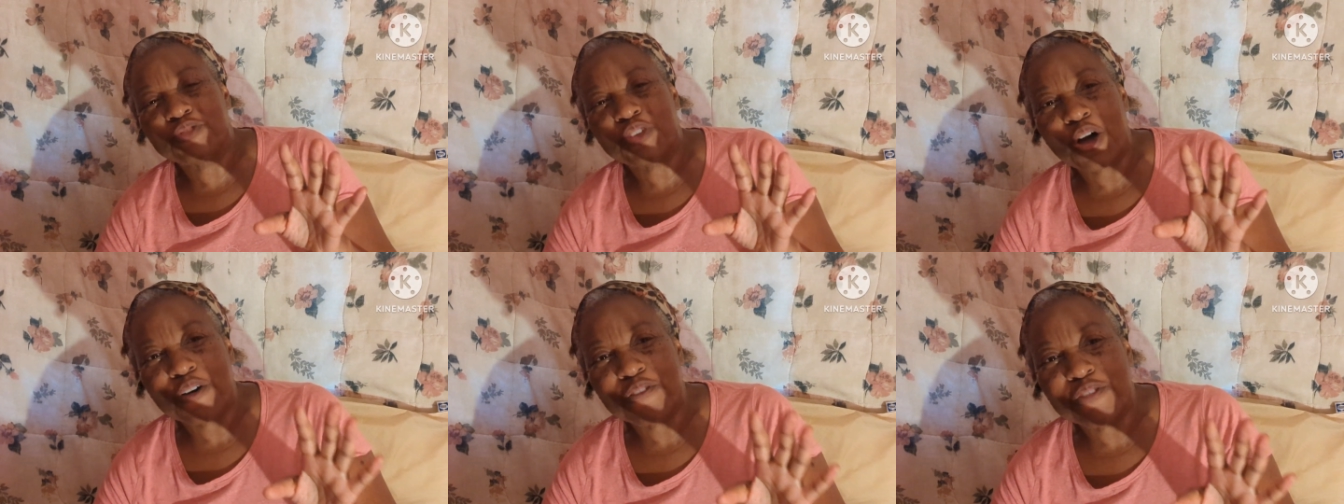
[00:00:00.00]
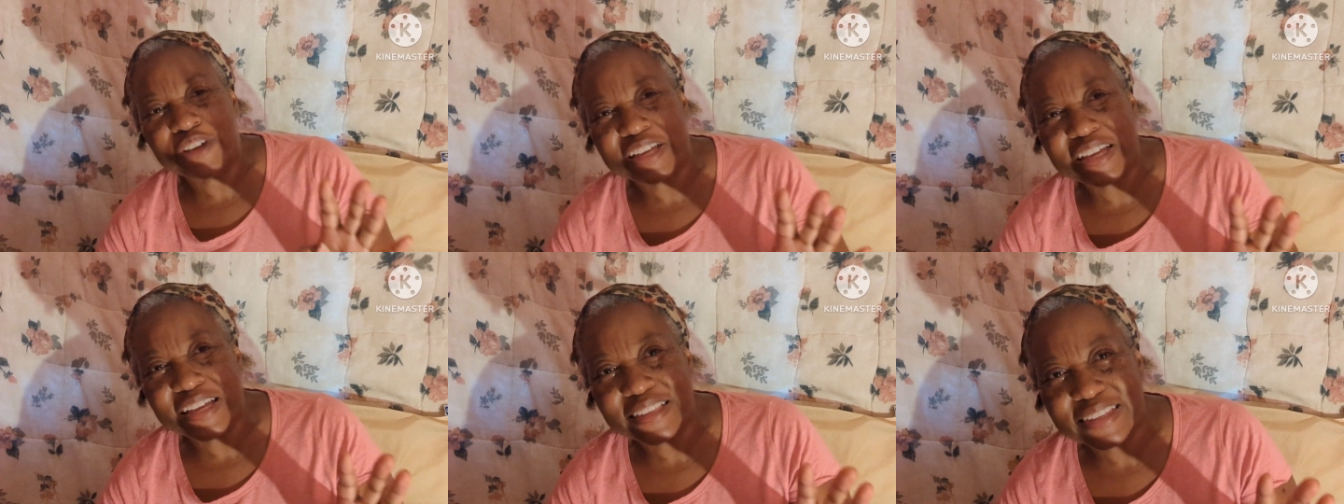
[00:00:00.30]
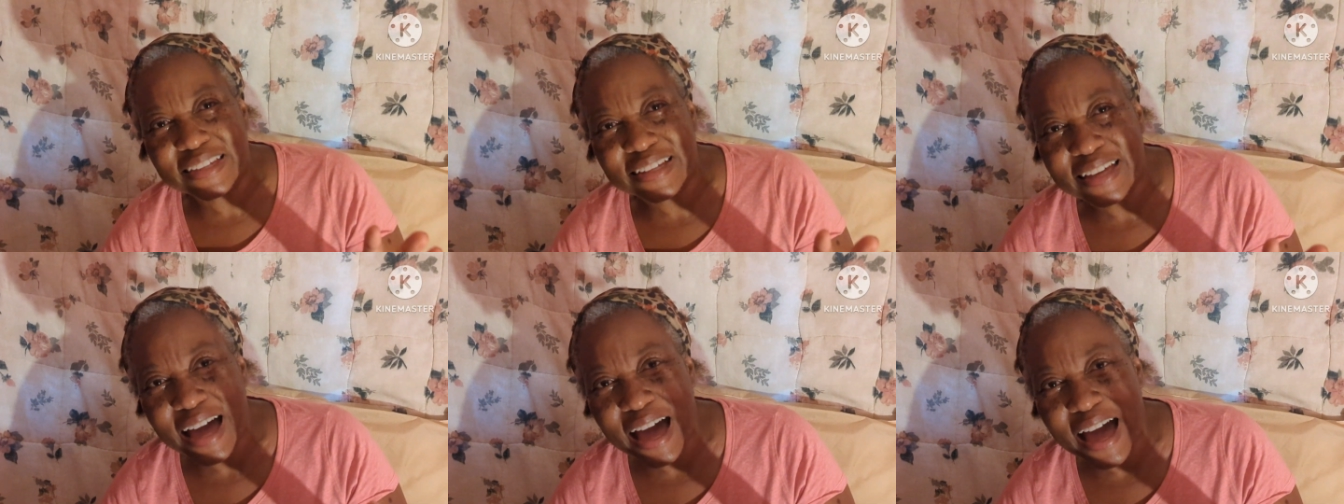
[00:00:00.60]
Don't forget
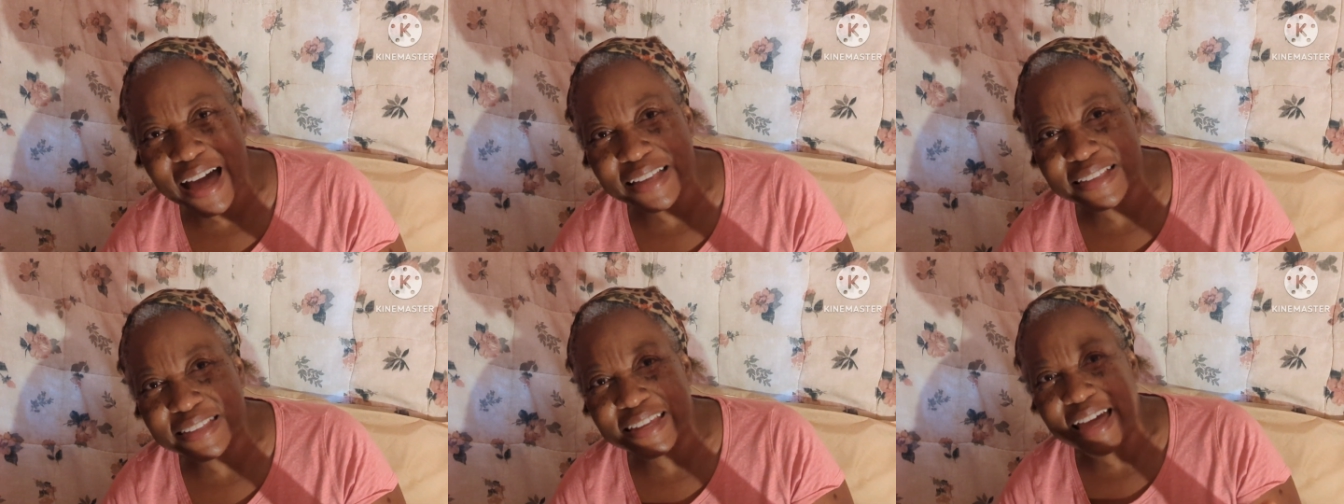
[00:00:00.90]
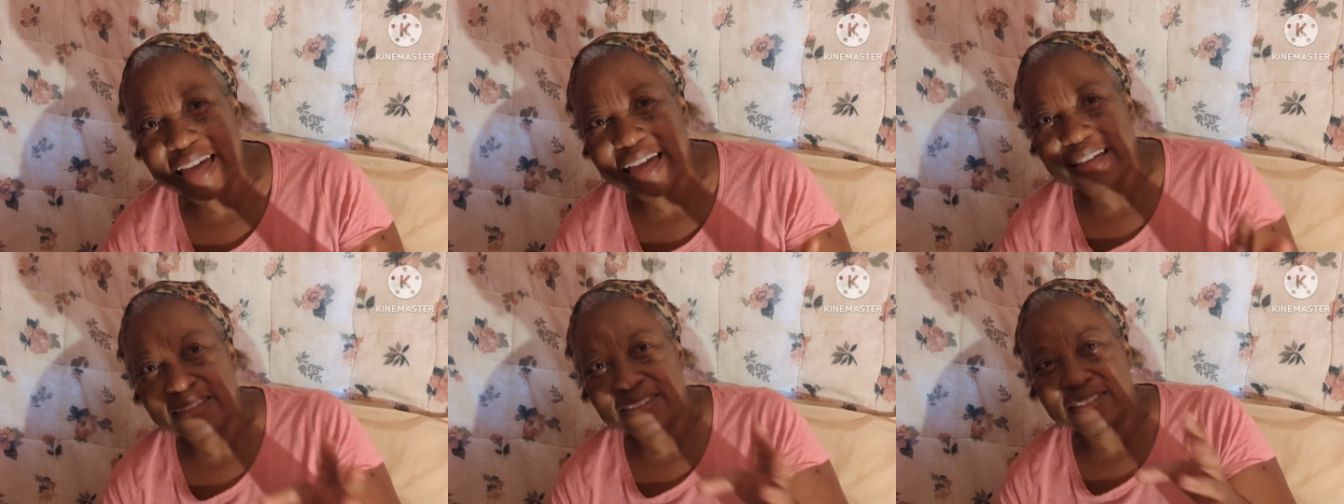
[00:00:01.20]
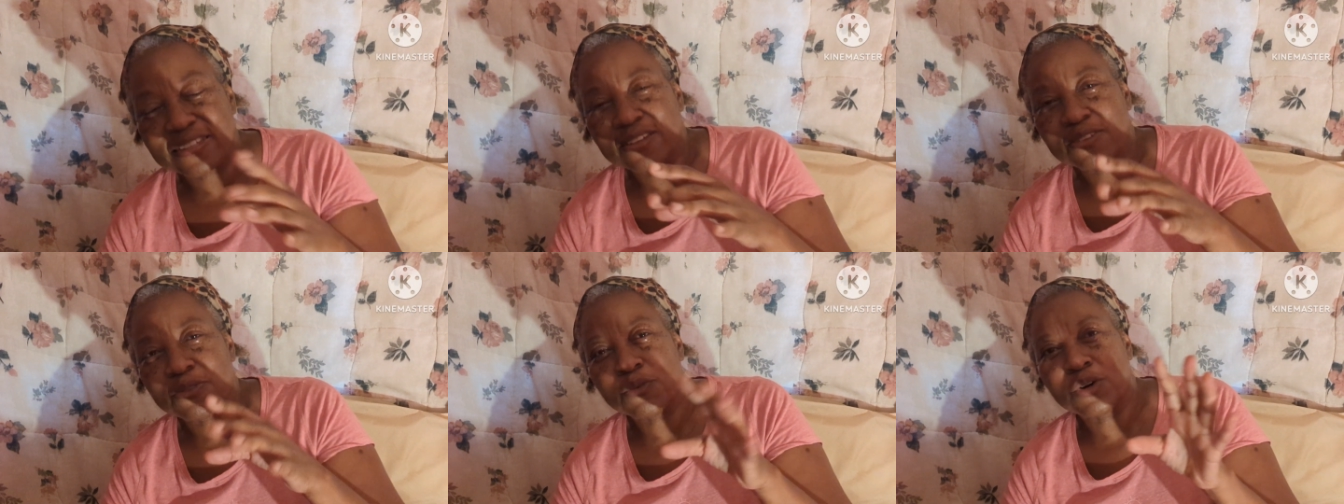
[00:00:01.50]
the
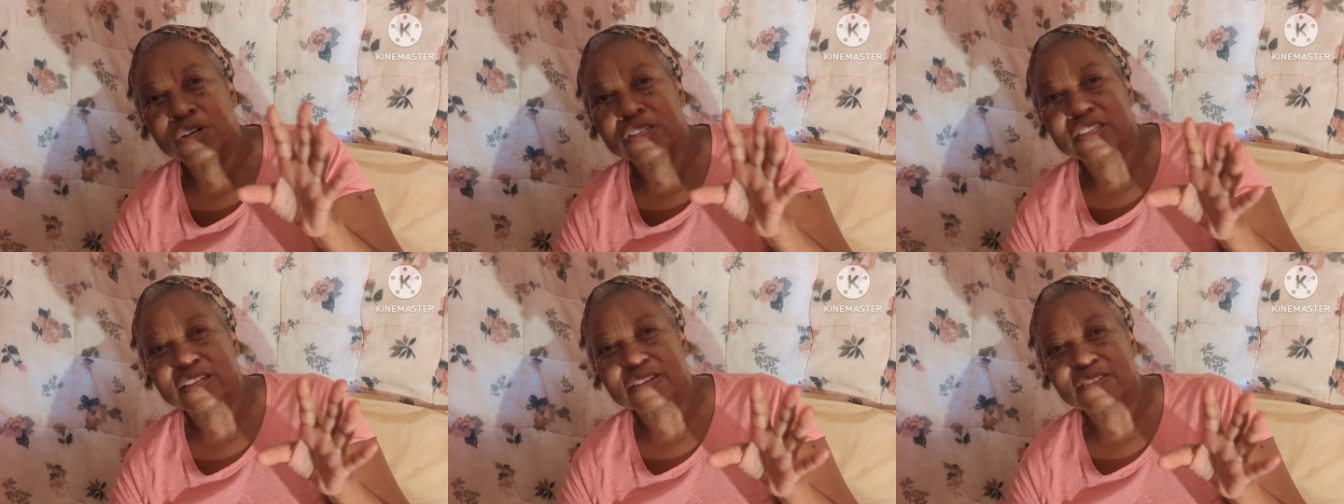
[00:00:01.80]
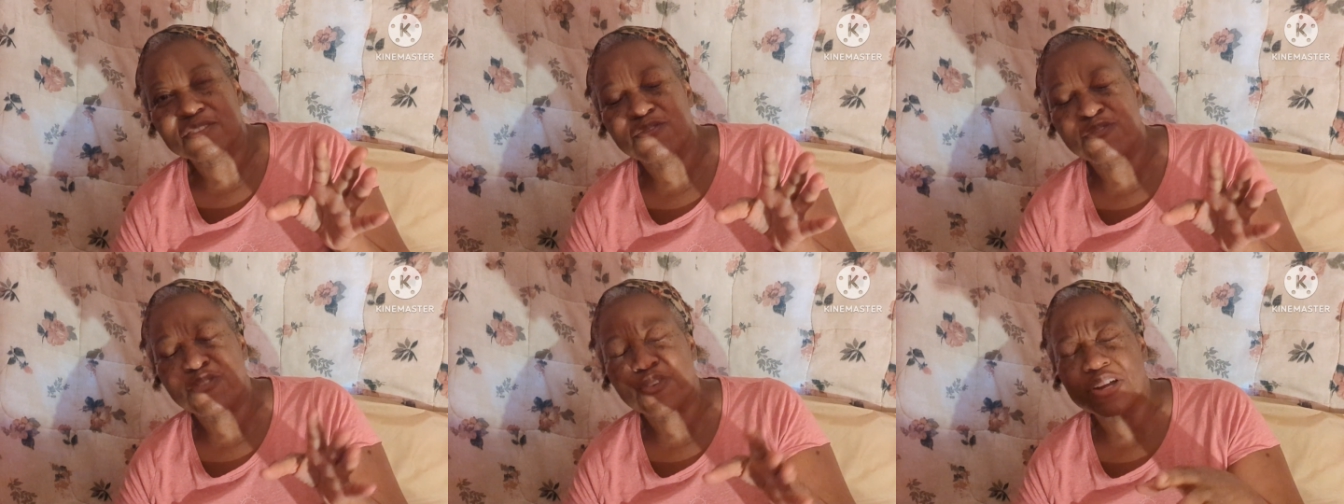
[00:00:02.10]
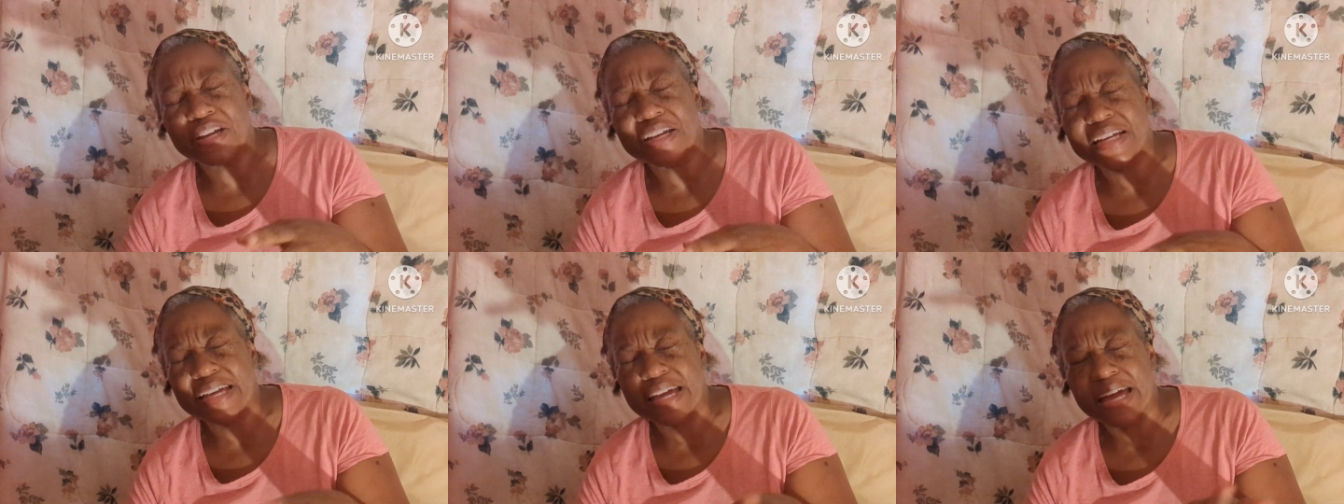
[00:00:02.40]
contest with the
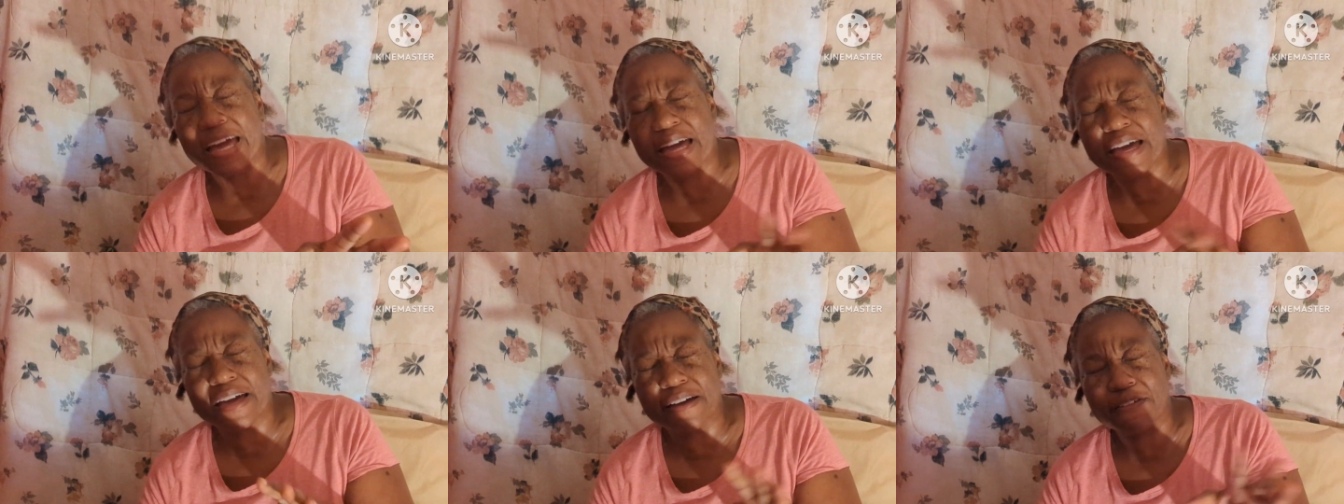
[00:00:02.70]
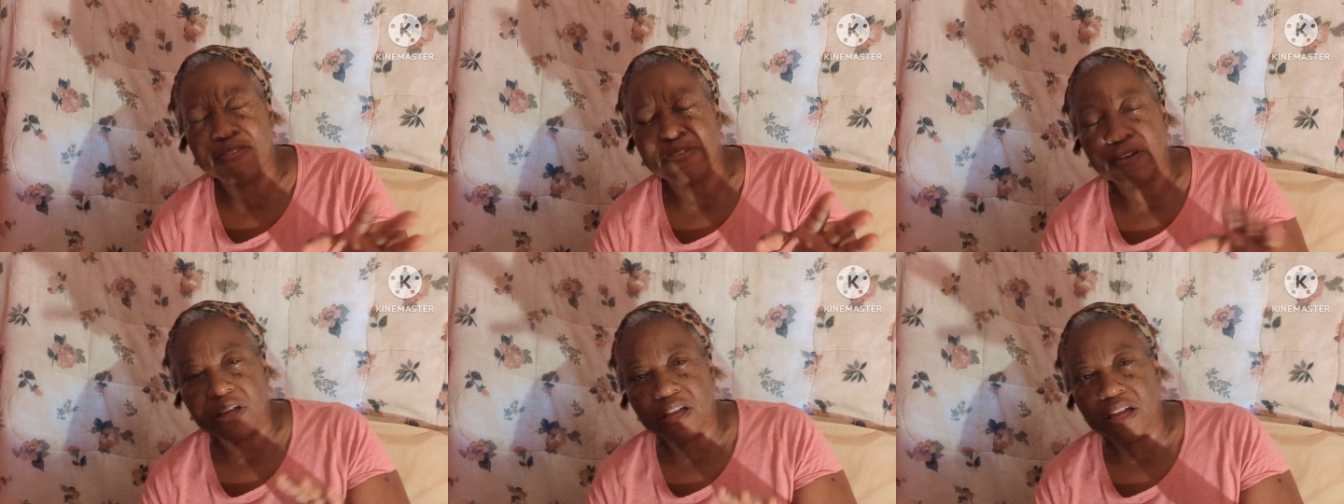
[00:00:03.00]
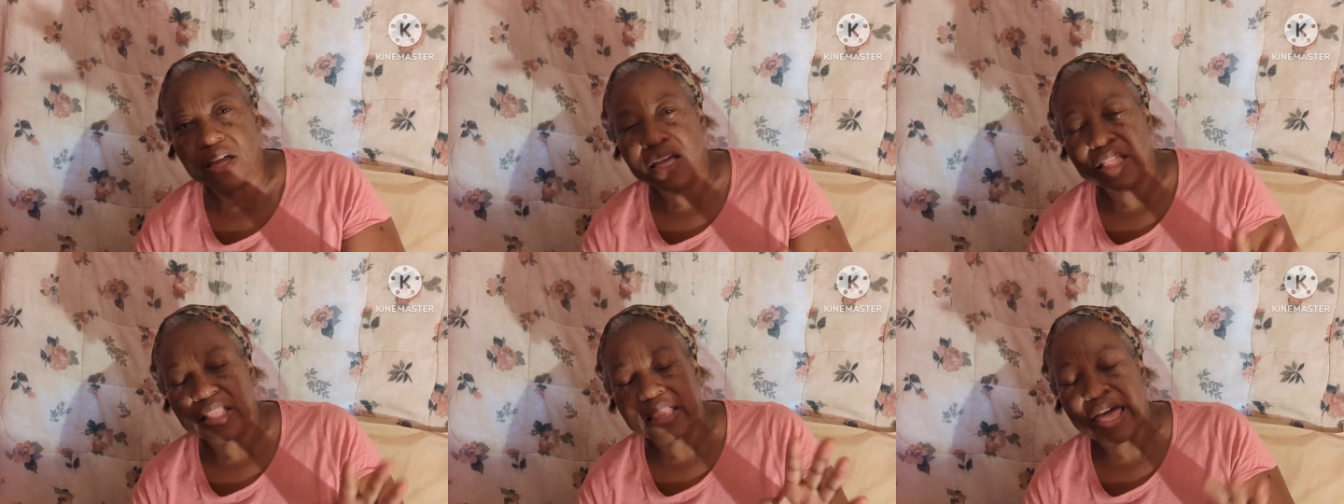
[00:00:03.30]
free gift.
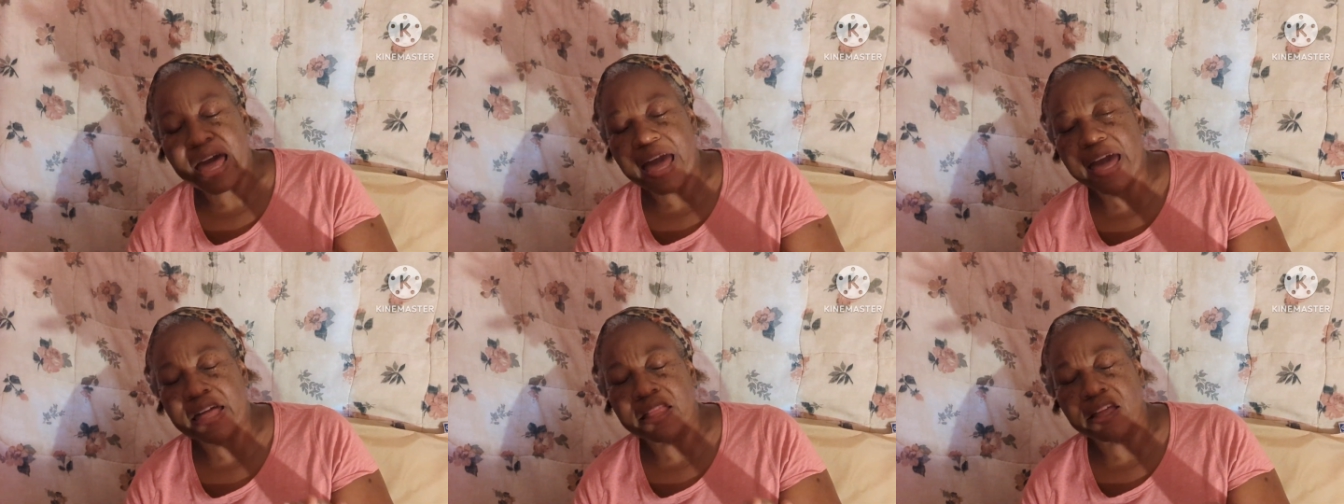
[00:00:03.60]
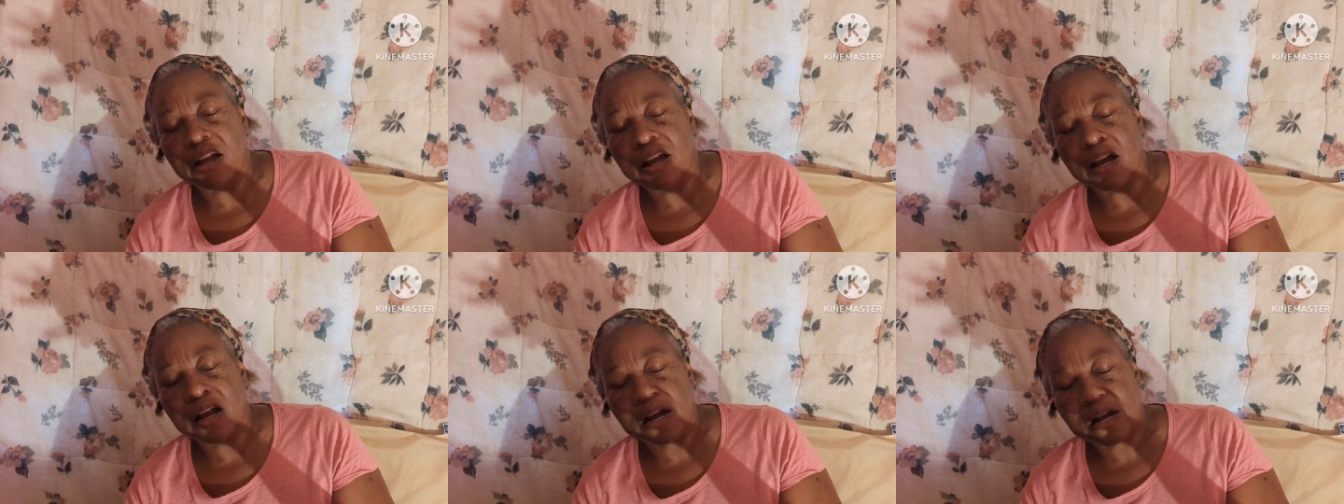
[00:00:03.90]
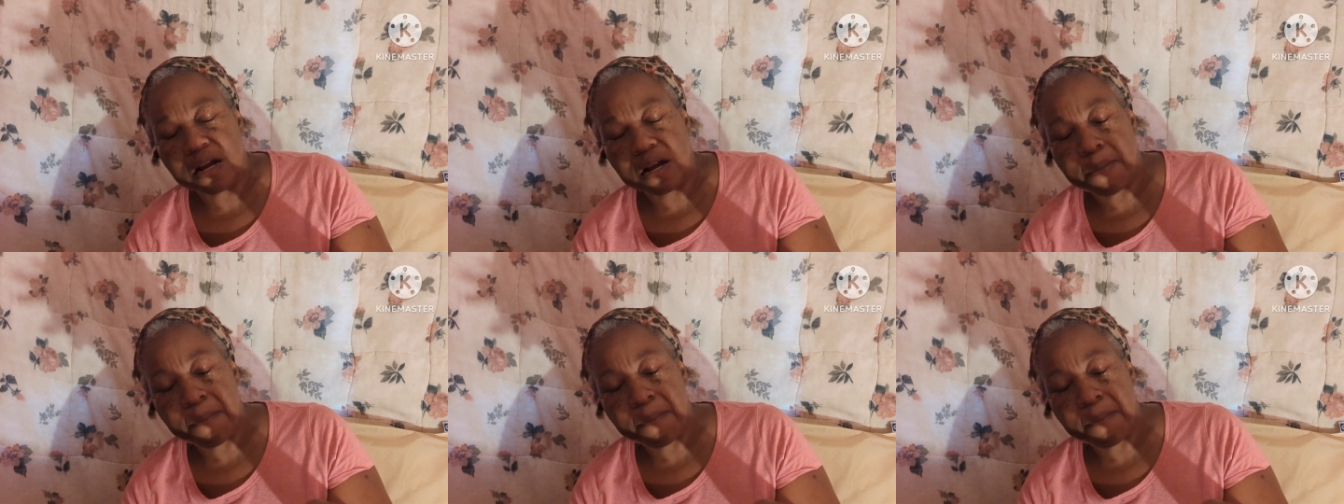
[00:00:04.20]
Later.